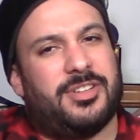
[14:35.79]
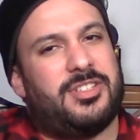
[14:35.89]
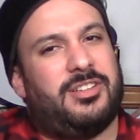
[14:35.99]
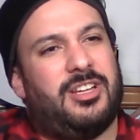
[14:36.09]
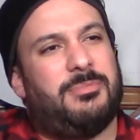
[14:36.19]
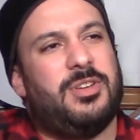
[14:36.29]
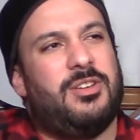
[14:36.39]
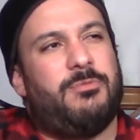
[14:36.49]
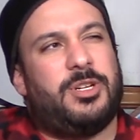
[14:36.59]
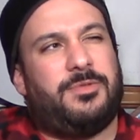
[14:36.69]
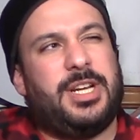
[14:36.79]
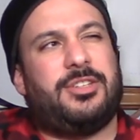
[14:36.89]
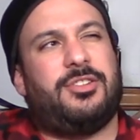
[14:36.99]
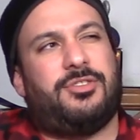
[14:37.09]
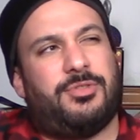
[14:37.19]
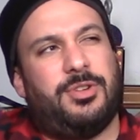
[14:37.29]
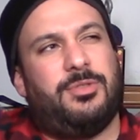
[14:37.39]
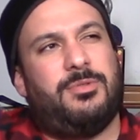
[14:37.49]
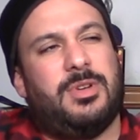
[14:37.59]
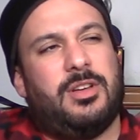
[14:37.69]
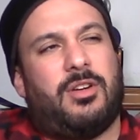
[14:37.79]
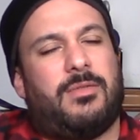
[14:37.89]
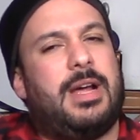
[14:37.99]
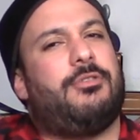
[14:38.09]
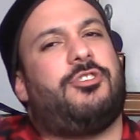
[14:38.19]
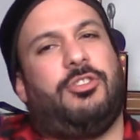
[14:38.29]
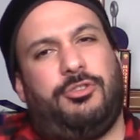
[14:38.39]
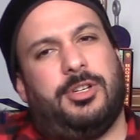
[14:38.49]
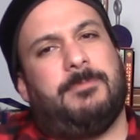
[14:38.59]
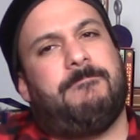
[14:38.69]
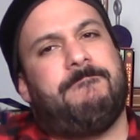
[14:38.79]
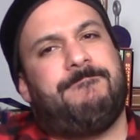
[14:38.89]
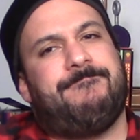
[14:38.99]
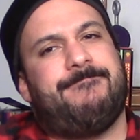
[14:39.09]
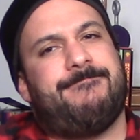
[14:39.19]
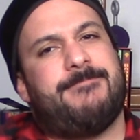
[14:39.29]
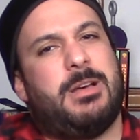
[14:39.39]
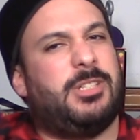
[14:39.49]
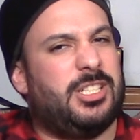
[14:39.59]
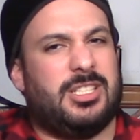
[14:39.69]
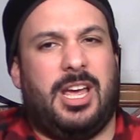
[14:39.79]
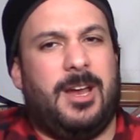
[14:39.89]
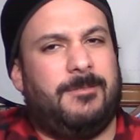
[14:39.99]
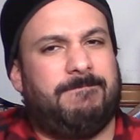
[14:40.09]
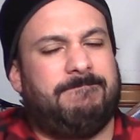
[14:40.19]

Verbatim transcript: are still up, which featured Drew around children. I'm just saying.